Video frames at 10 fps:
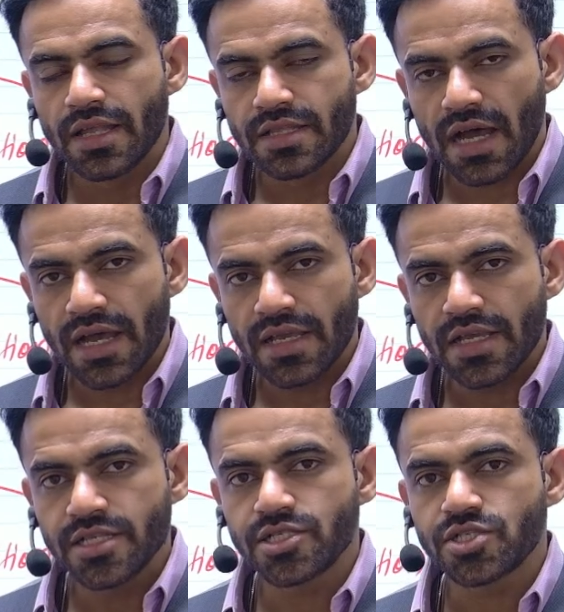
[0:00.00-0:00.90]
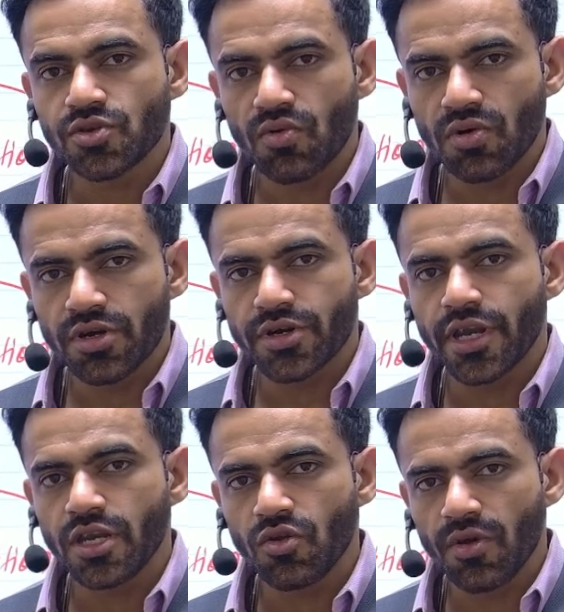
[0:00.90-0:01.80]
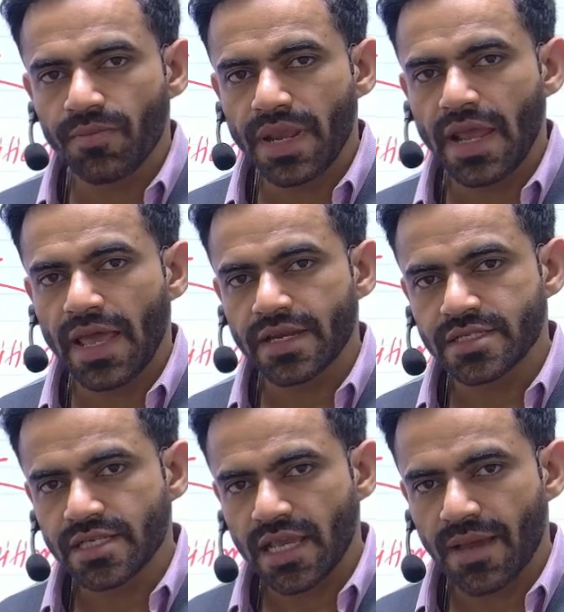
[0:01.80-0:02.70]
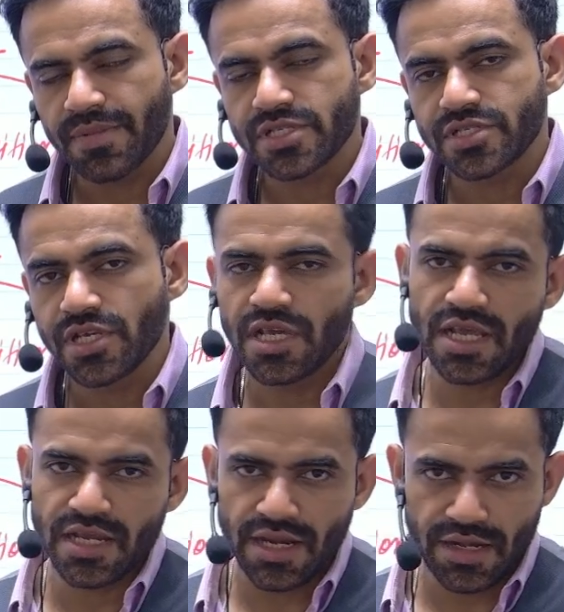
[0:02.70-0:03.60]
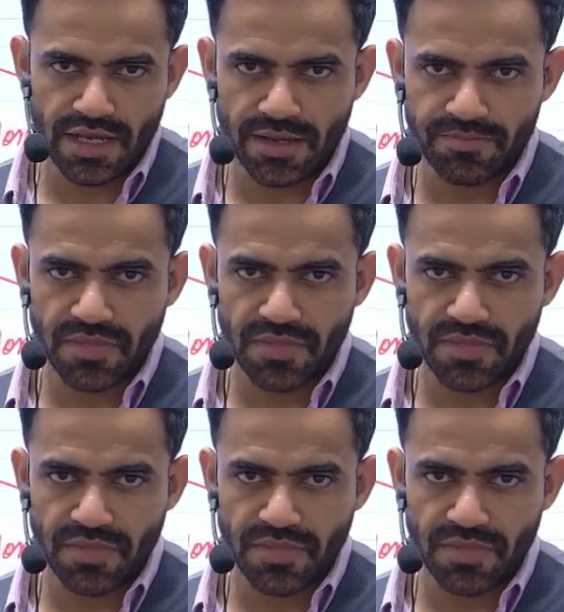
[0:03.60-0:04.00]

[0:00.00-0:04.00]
the installed renewable energy capacity in India.